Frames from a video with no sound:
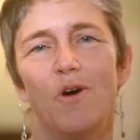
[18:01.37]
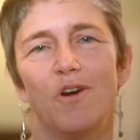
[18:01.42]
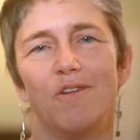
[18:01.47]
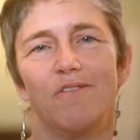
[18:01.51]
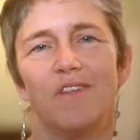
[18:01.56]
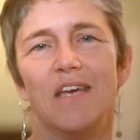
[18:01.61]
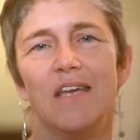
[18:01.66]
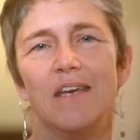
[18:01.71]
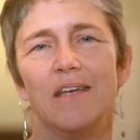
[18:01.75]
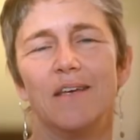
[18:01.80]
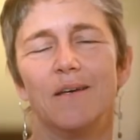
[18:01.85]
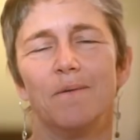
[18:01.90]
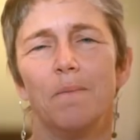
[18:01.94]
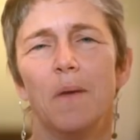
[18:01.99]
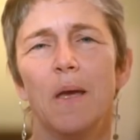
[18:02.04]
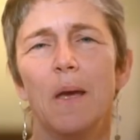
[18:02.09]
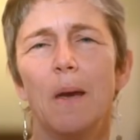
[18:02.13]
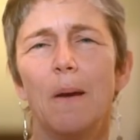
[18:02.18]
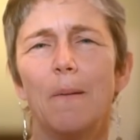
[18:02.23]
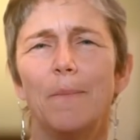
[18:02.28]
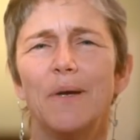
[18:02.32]
part of the
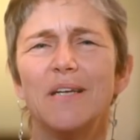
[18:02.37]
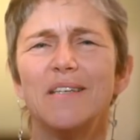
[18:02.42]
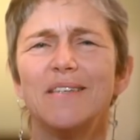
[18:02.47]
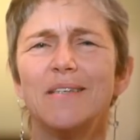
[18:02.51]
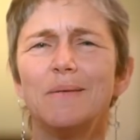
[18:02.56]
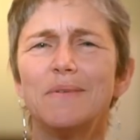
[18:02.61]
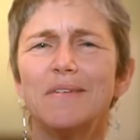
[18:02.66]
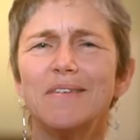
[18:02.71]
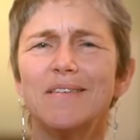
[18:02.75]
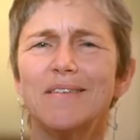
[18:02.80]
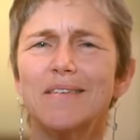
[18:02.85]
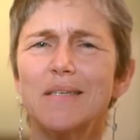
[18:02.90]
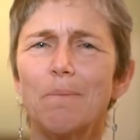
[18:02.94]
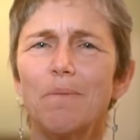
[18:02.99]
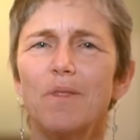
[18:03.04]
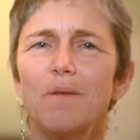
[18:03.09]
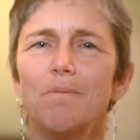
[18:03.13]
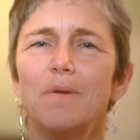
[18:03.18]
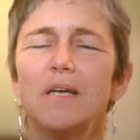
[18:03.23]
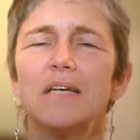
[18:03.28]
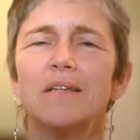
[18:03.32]
idiom, but it seems to
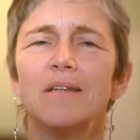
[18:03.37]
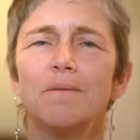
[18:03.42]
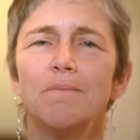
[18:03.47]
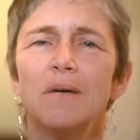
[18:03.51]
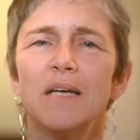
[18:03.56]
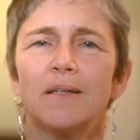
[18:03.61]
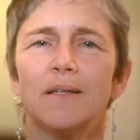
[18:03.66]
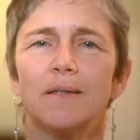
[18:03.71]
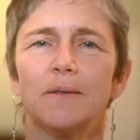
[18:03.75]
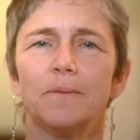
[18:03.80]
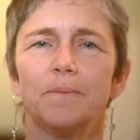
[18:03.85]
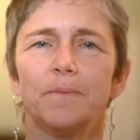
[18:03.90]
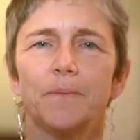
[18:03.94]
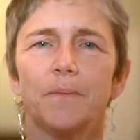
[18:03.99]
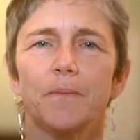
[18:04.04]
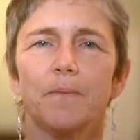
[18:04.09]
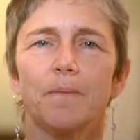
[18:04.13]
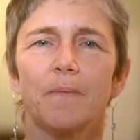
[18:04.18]
skip the bit in the middle.